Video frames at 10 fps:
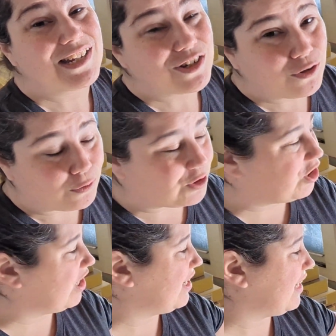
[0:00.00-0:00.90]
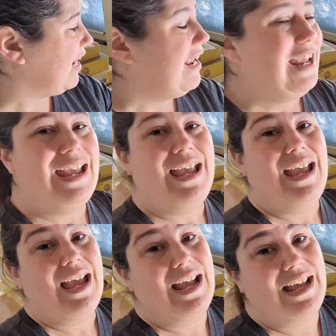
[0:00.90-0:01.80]
It's gorgeous.
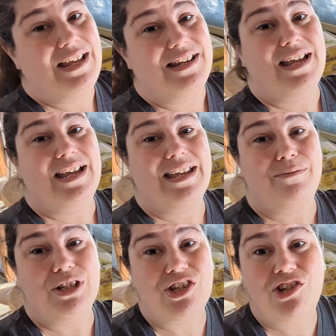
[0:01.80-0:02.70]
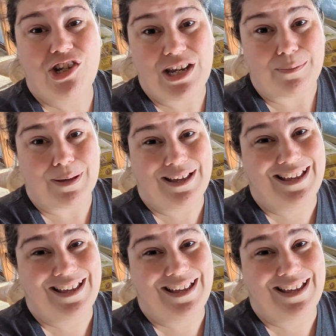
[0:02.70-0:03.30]
And it was cheap.